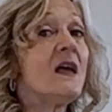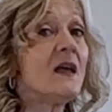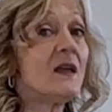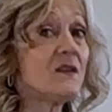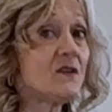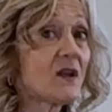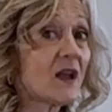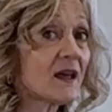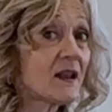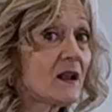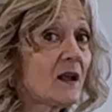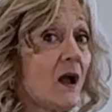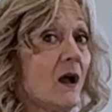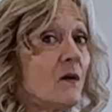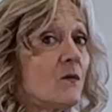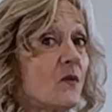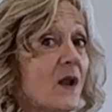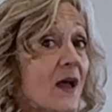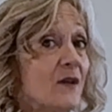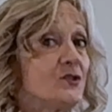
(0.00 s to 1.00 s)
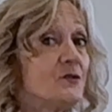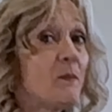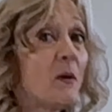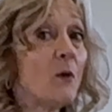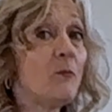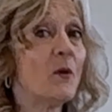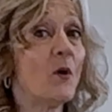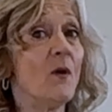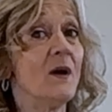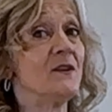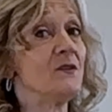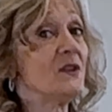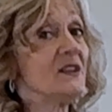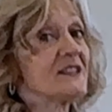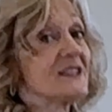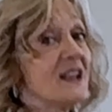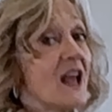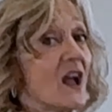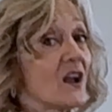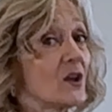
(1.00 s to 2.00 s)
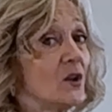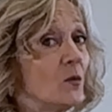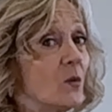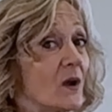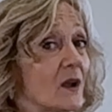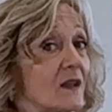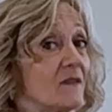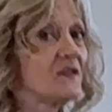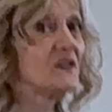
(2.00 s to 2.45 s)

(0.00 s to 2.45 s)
You got to round your popo under. It's not going to work if